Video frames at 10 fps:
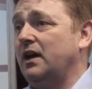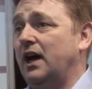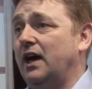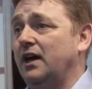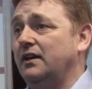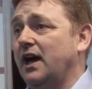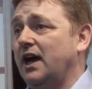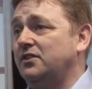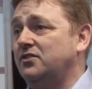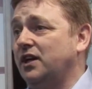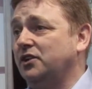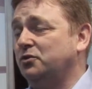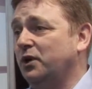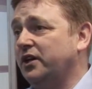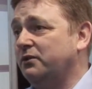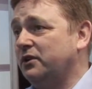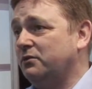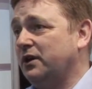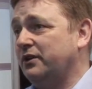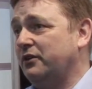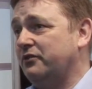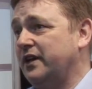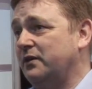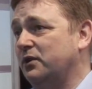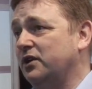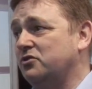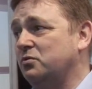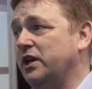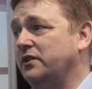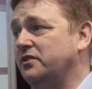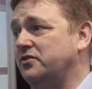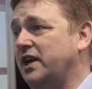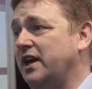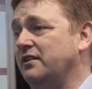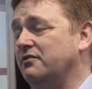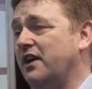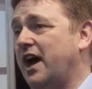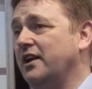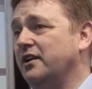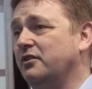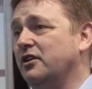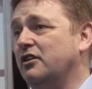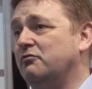And as such, working with the World Health Networks, we understand the value of